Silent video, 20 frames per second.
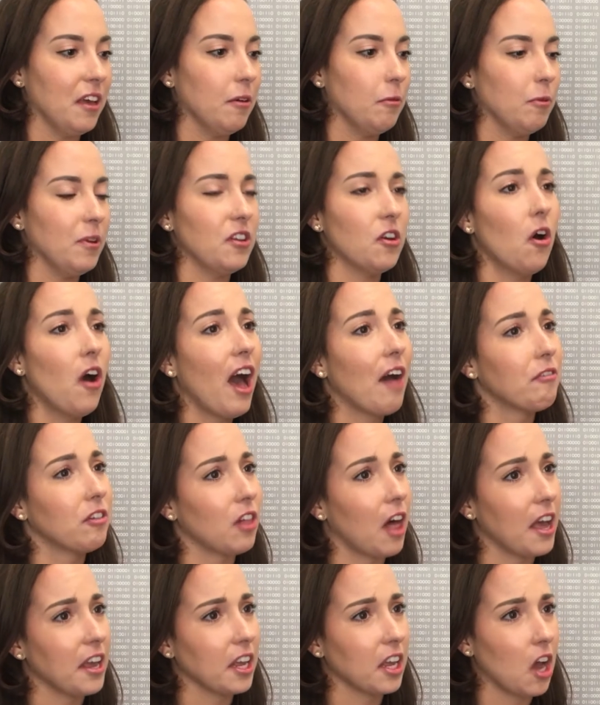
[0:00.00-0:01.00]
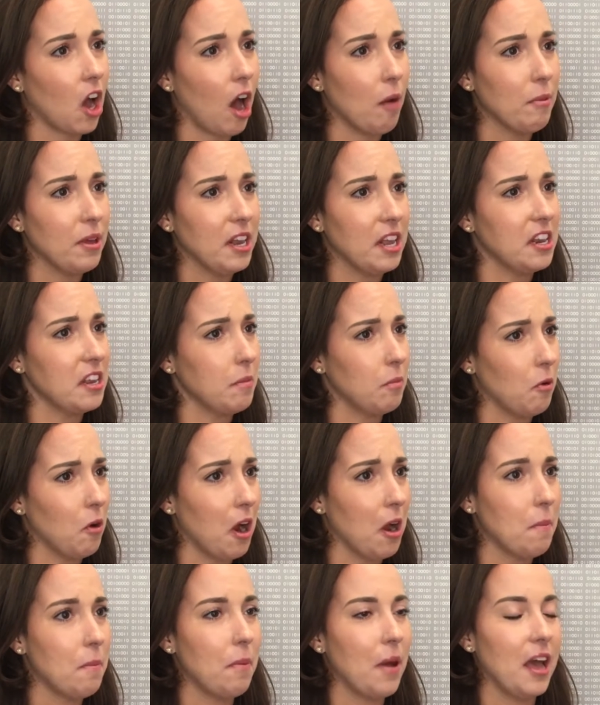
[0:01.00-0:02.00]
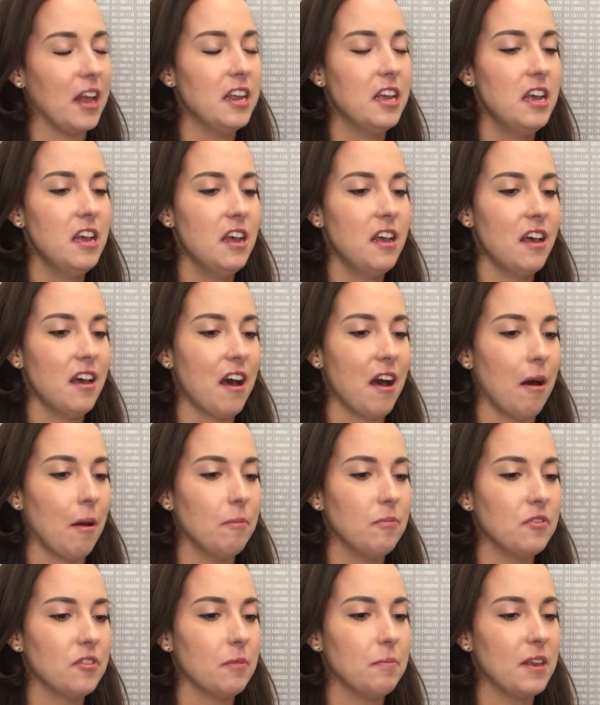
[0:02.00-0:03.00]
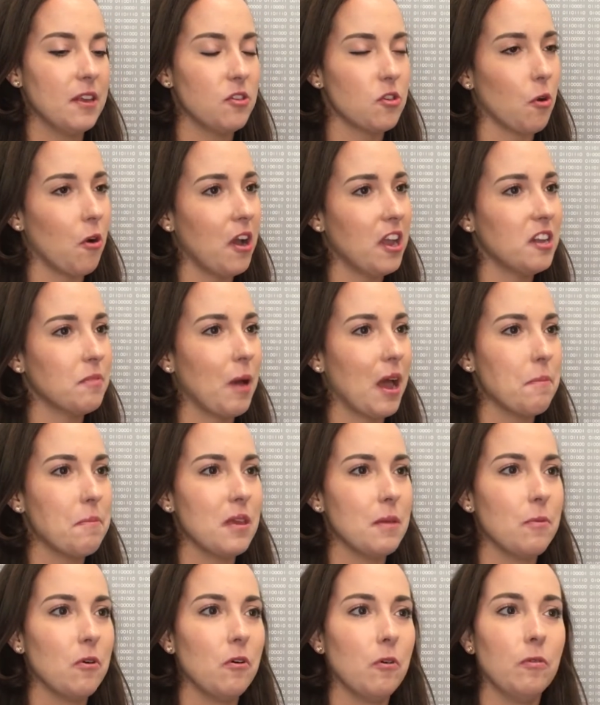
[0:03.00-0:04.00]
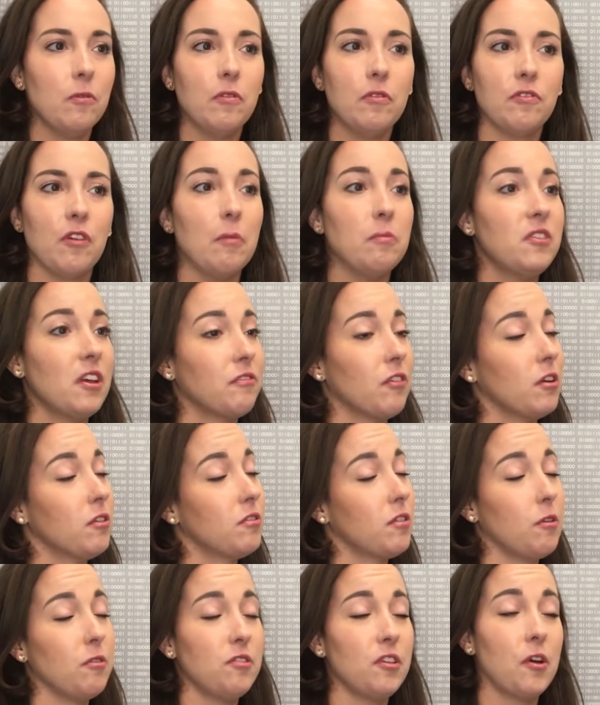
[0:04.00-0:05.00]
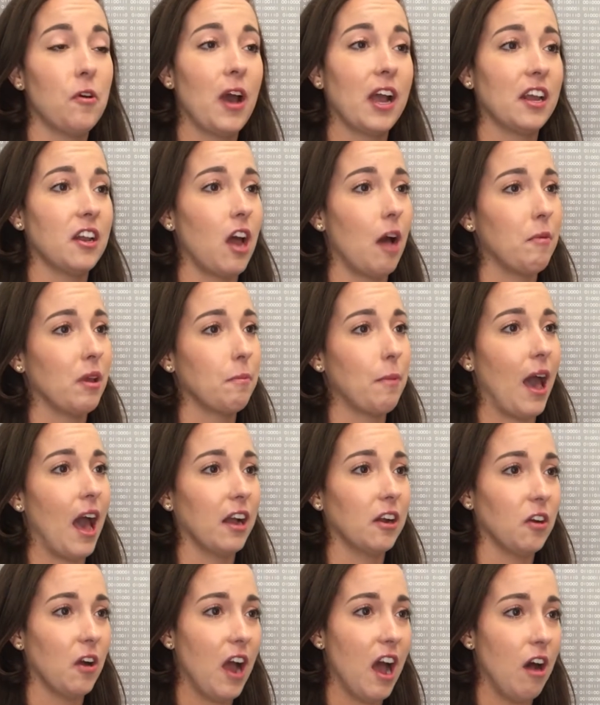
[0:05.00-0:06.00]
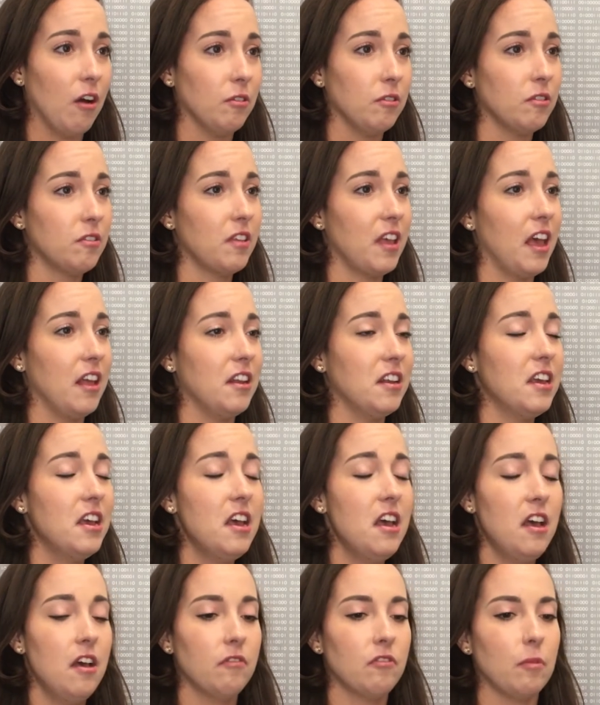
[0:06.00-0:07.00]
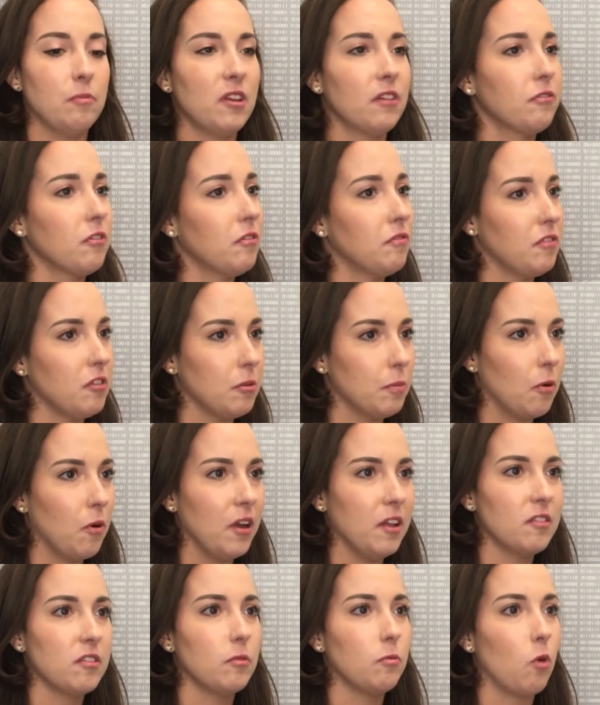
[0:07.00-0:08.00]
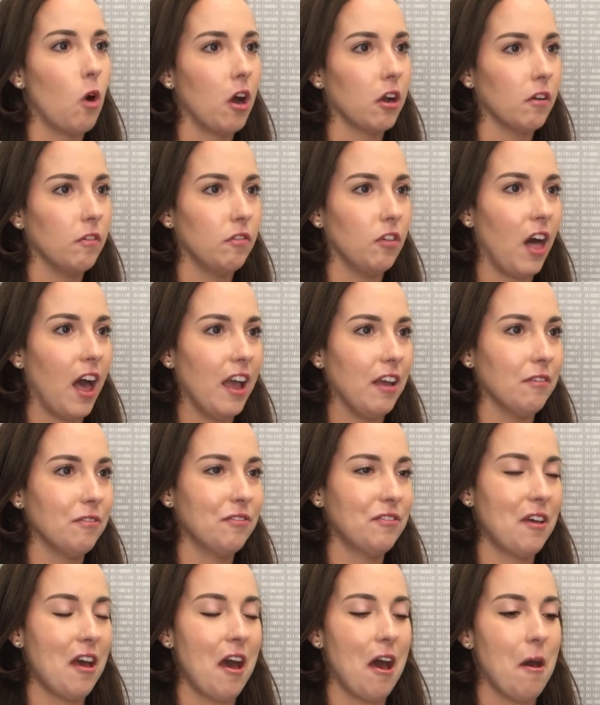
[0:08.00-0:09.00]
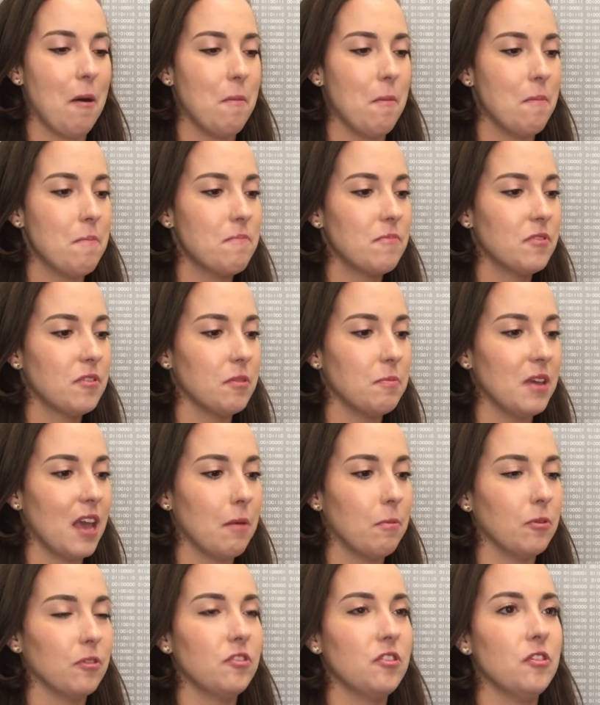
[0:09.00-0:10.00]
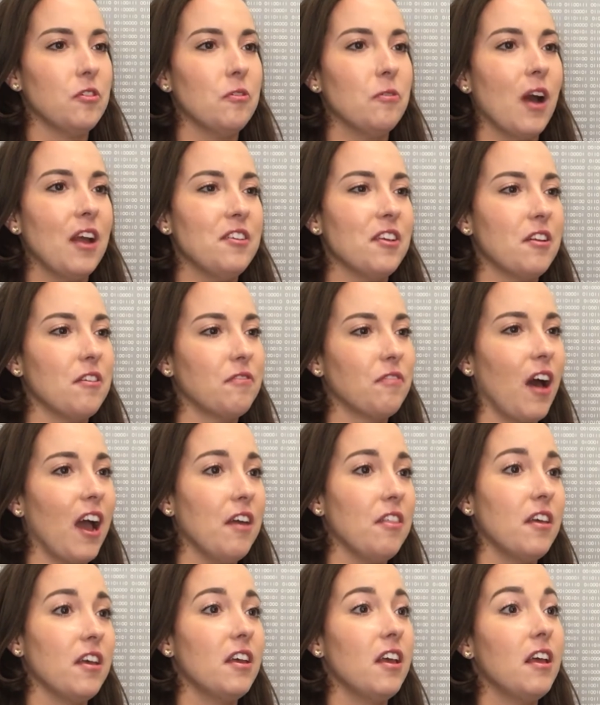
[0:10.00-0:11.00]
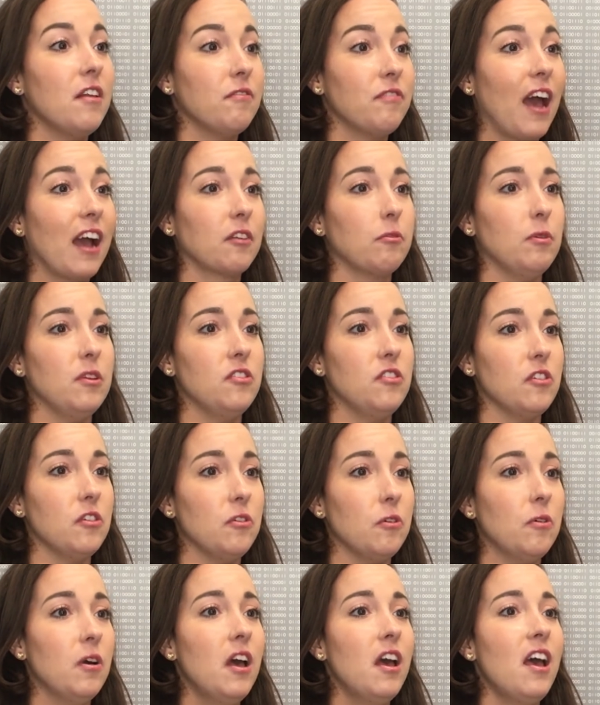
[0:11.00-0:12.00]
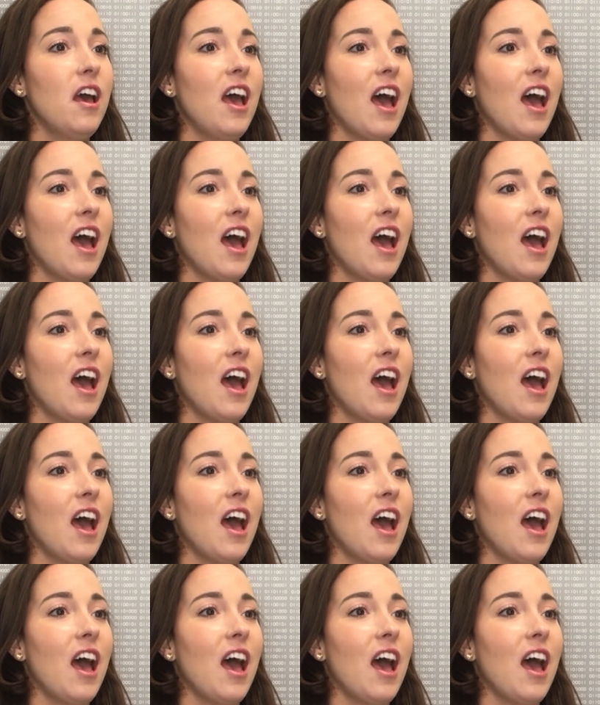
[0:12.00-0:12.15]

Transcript: that we don't have a lot in common anymore, but uh, to be joined by people from different socioeconomic backgrounds and from different viewpoints and walk of life, um, to be able to identify that, in fact, we do